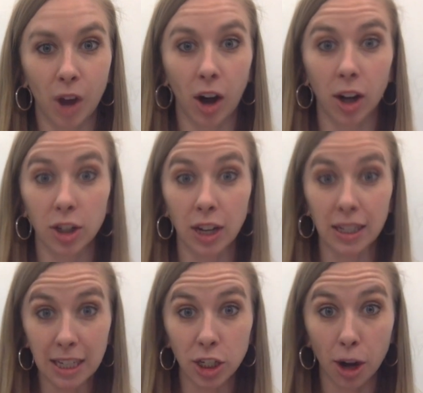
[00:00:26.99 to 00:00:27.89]
our
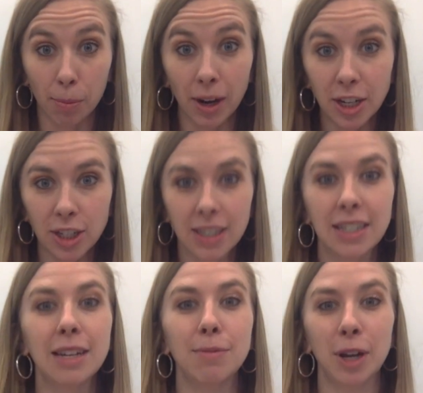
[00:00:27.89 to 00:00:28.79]
translation operations
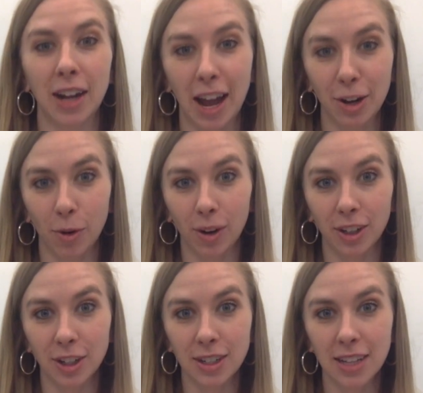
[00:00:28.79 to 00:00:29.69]
team here at
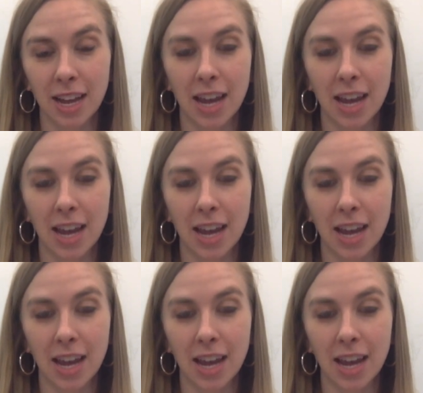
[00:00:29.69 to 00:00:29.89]
headquarters,